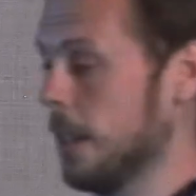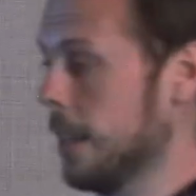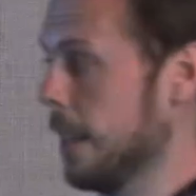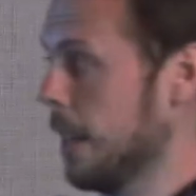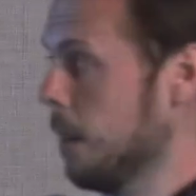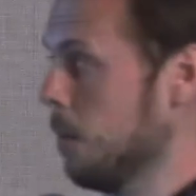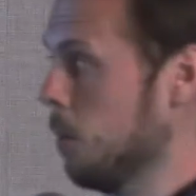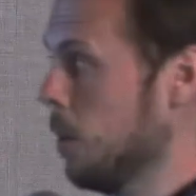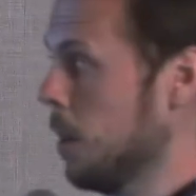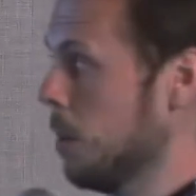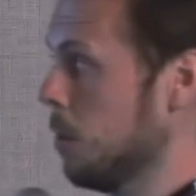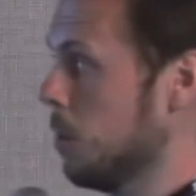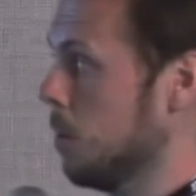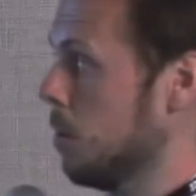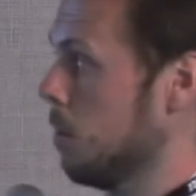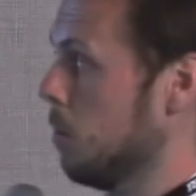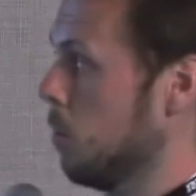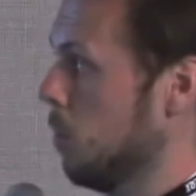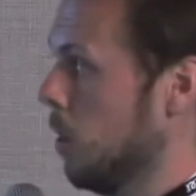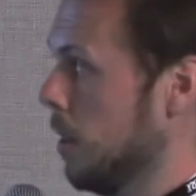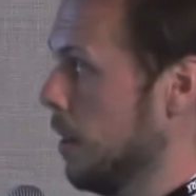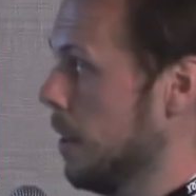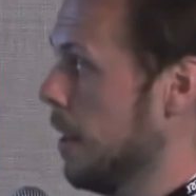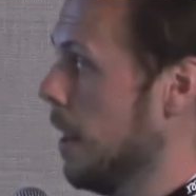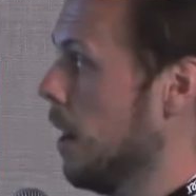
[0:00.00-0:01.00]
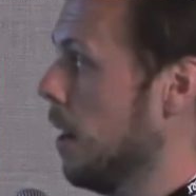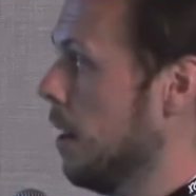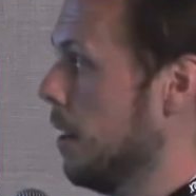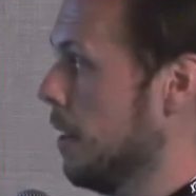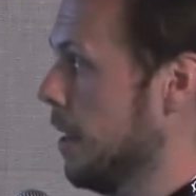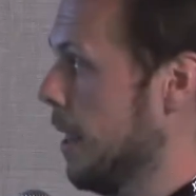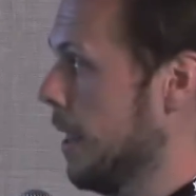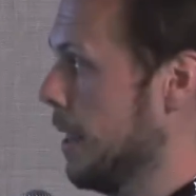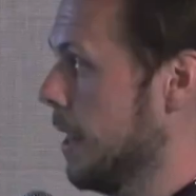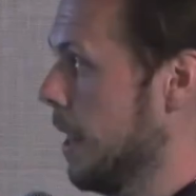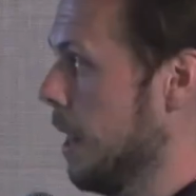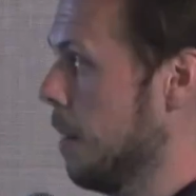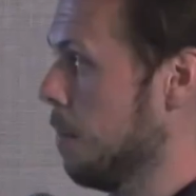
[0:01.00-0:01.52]
And then once they are
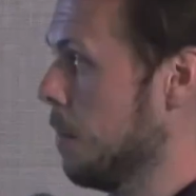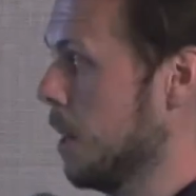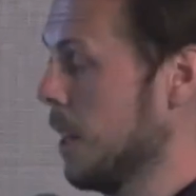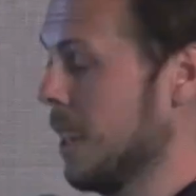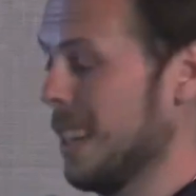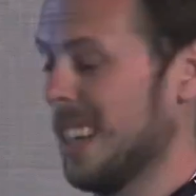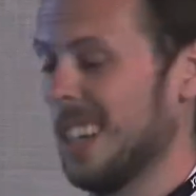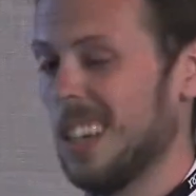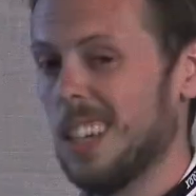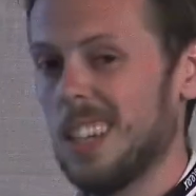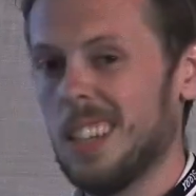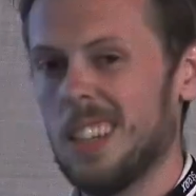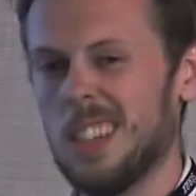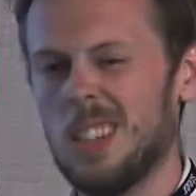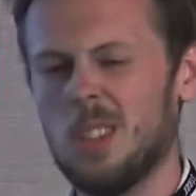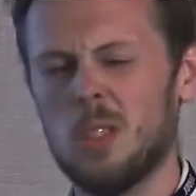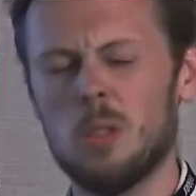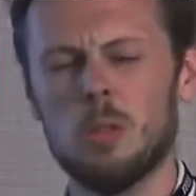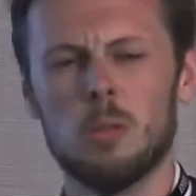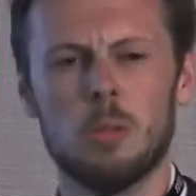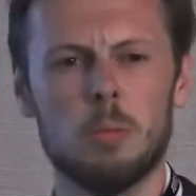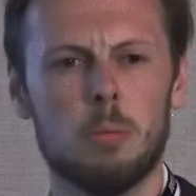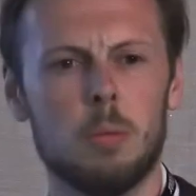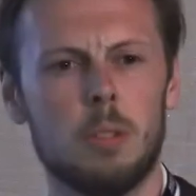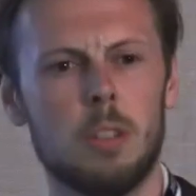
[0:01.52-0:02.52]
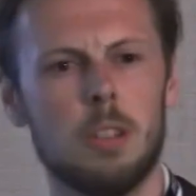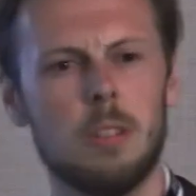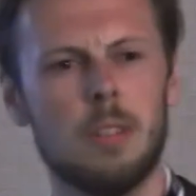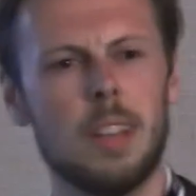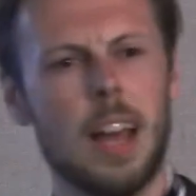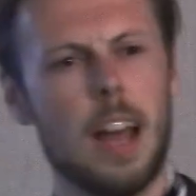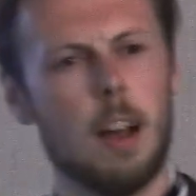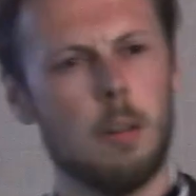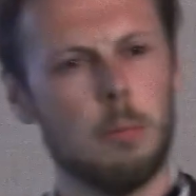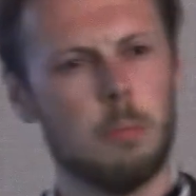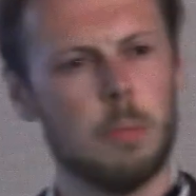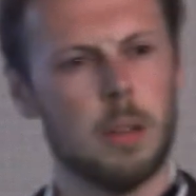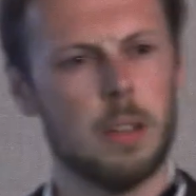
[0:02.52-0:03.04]
set up, these tools produce
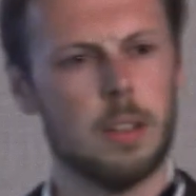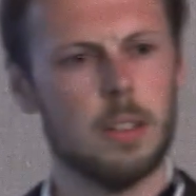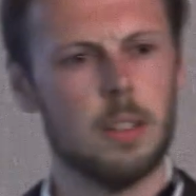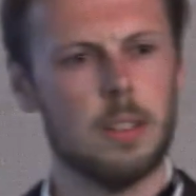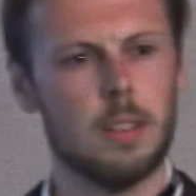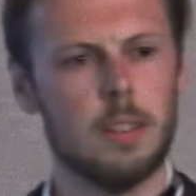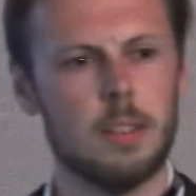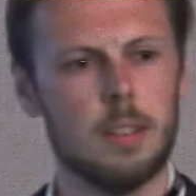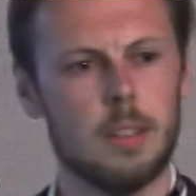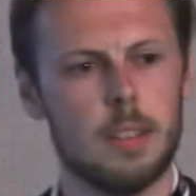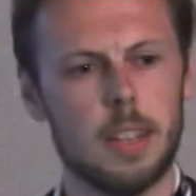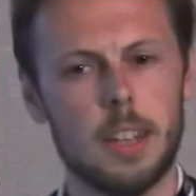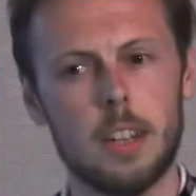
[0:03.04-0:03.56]
outputs.